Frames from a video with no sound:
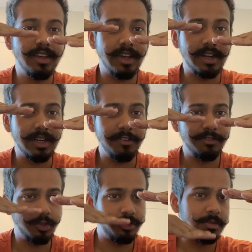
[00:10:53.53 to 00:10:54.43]
and if
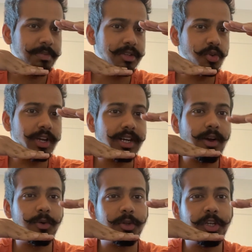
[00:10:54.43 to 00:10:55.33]
your GPA is going
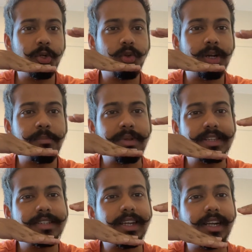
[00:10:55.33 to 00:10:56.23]
down, you need to
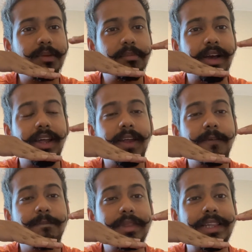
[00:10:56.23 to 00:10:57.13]
compensate by,
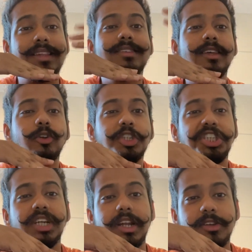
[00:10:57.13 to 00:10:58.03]
let's say, your
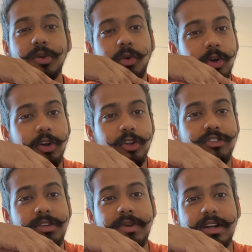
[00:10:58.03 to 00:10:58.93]
GRE score or your
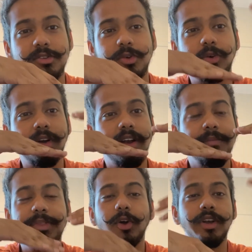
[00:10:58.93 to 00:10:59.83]
GMAT score
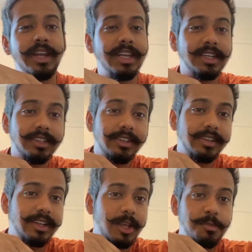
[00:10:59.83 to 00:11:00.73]
or any
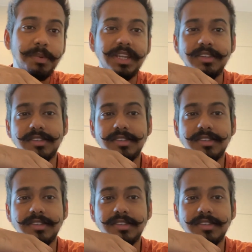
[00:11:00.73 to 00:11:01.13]
other experiences